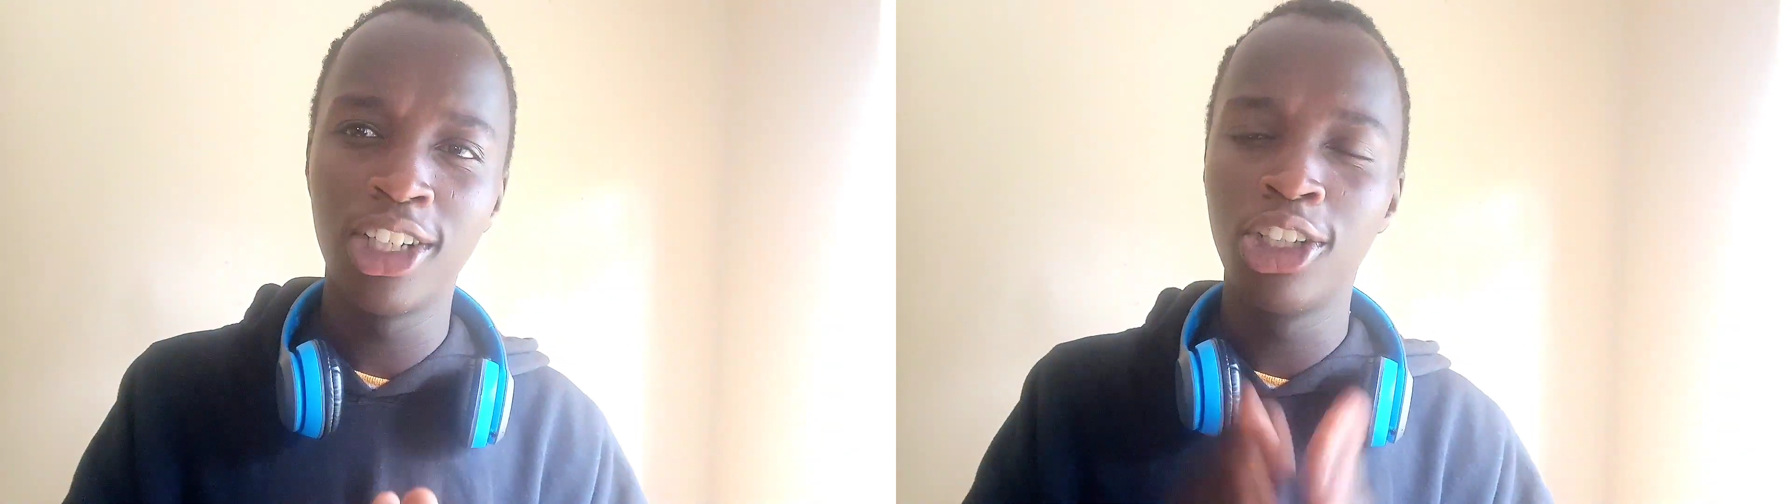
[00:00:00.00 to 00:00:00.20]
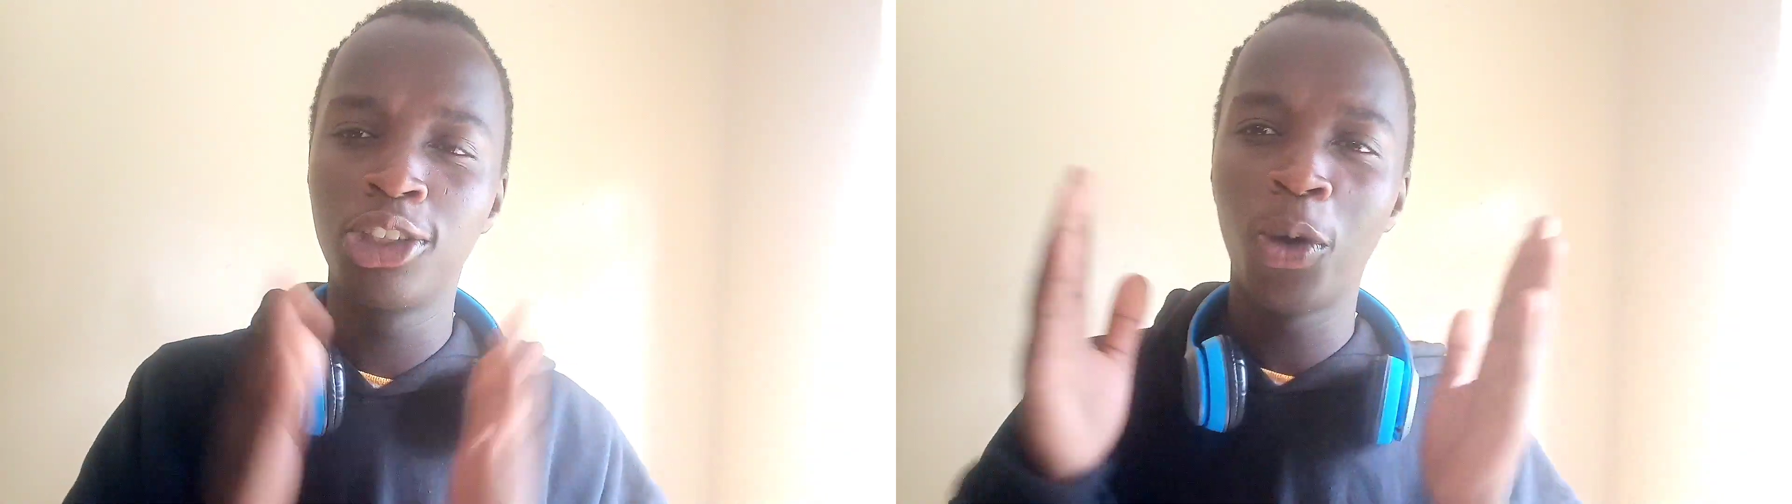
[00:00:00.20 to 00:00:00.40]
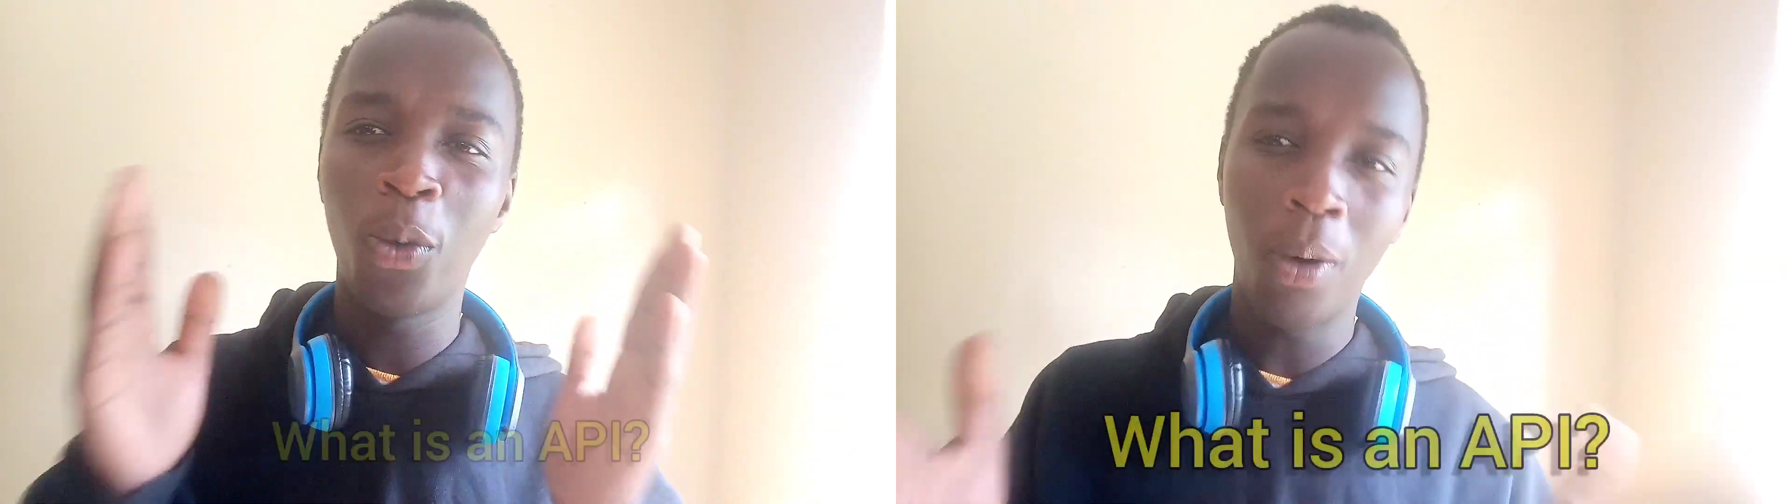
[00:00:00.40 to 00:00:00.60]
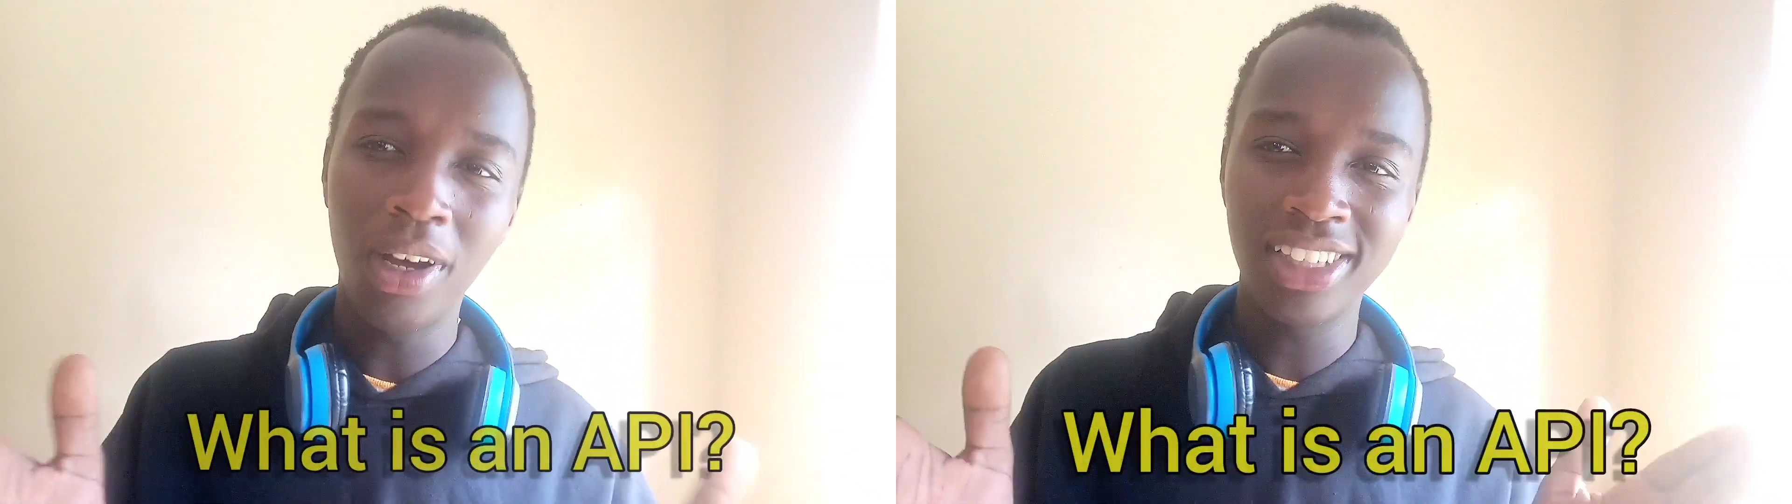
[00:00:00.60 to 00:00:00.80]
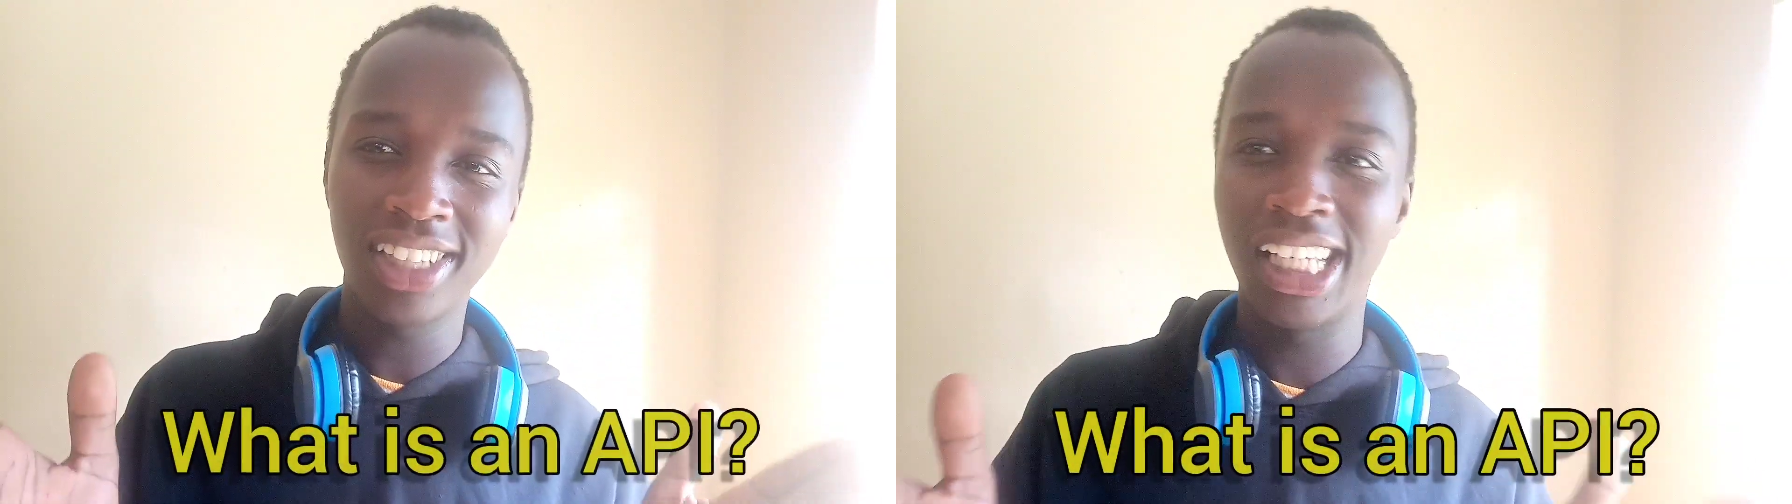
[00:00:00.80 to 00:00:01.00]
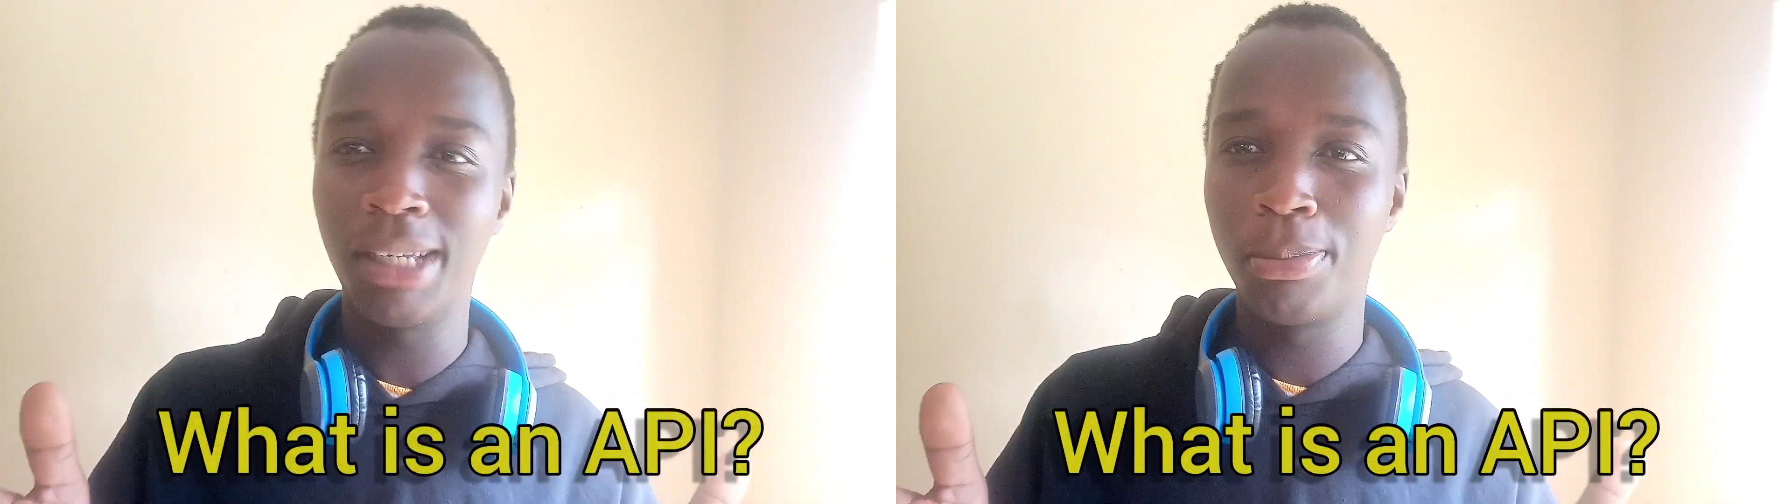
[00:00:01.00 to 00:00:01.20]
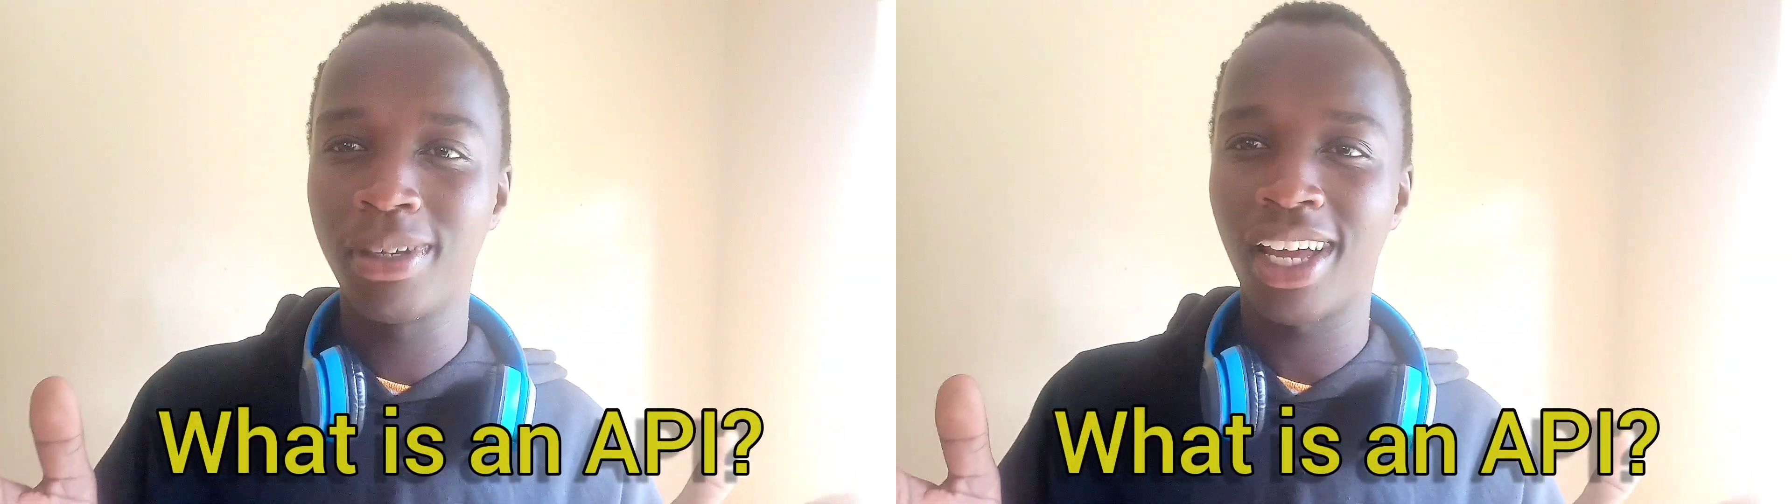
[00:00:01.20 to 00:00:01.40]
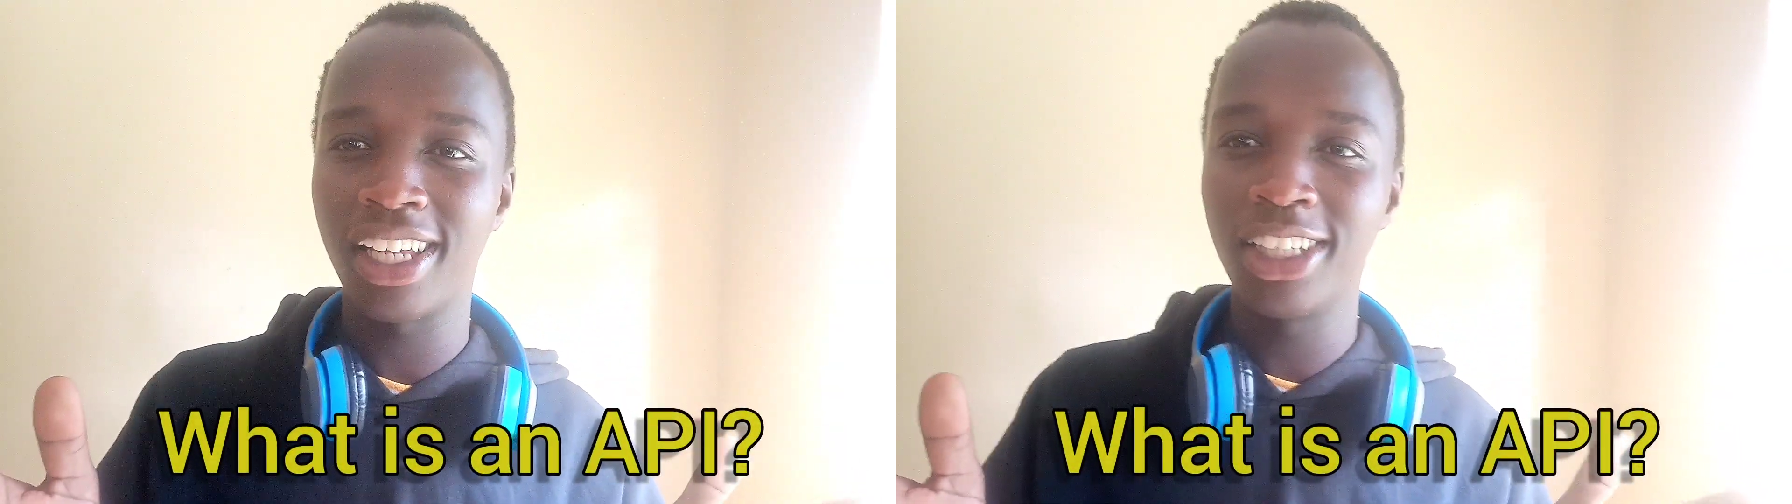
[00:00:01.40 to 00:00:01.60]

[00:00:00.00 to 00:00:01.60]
so what is an api